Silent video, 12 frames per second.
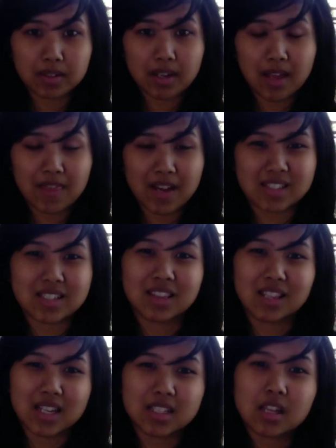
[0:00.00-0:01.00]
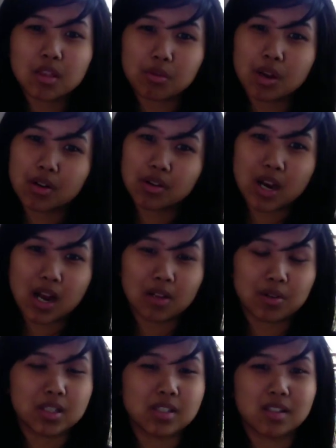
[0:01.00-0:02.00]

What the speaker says: And that's less than 300 calories.